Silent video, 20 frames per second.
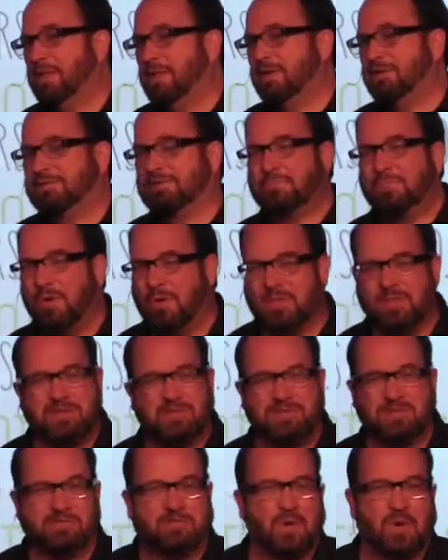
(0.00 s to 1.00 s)
It's more than
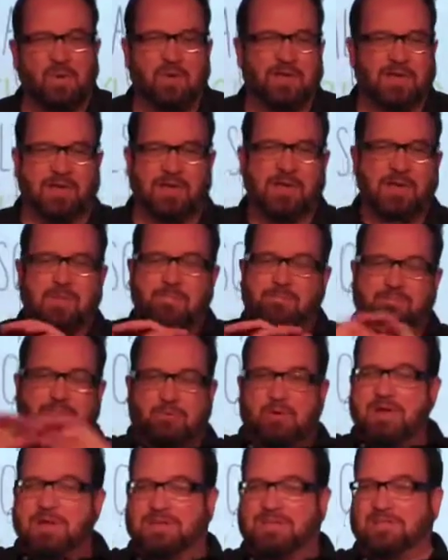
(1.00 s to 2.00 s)
just going and
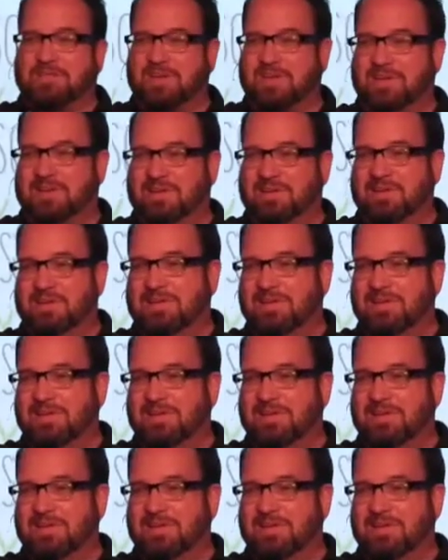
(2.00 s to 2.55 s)
preaching.